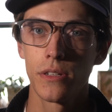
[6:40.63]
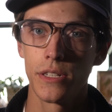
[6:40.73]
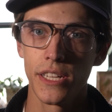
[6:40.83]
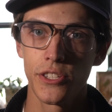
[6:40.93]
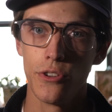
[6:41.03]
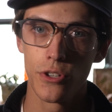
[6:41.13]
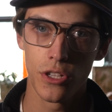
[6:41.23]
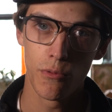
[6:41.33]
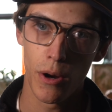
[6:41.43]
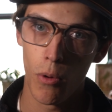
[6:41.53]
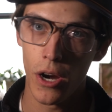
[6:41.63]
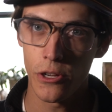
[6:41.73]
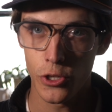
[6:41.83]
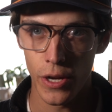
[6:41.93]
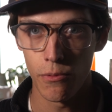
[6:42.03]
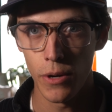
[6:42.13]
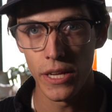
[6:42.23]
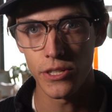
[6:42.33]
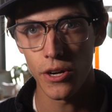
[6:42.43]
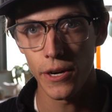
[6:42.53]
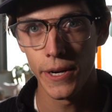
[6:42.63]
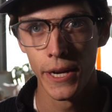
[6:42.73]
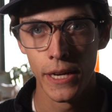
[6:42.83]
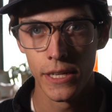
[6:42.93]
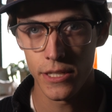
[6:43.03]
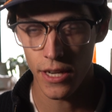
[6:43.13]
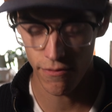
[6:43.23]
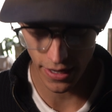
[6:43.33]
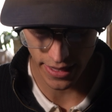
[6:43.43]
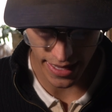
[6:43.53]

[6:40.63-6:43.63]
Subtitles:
because that's usually where water drainways are, stuff like